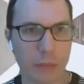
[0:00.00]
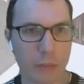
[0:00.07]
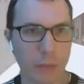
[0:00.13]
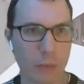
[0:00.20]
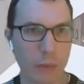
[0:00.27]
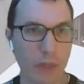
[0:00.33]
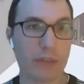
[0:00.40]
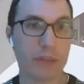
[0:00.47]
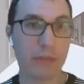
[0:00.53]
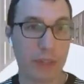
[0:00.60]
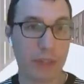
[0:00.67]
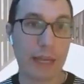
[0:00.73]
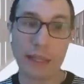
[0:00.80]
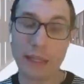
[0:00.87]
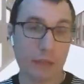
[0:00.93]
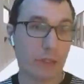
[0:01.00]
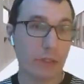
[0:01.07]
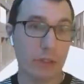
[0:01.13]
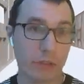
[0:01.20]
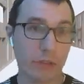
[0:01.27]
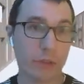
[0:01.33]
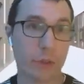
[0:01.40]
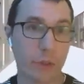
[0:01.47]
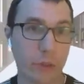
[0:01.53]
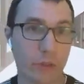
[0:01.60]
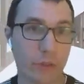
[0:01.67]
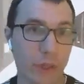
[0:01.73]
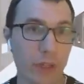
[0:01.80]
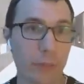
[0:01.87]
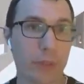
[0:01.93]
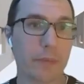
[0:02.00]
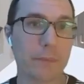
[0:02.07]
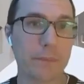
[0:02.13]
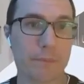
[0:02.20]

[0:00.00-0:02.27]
relative to that, even in a studio environment.